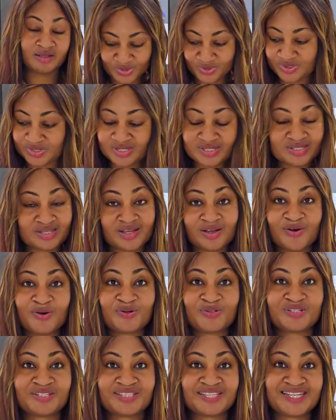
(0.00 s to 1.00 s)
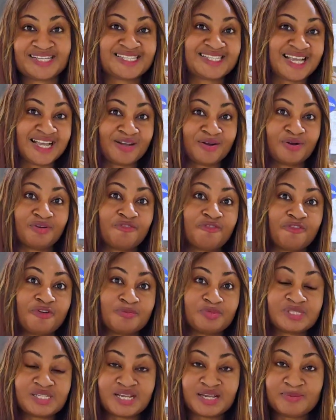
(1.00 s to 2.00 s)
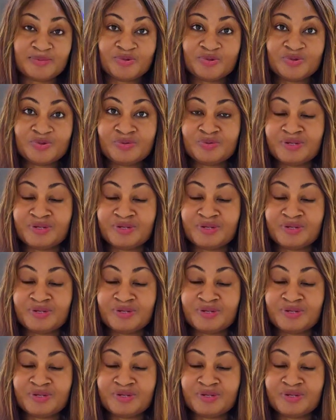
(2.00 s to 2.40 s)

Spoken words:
So these are all the things I got from Temu.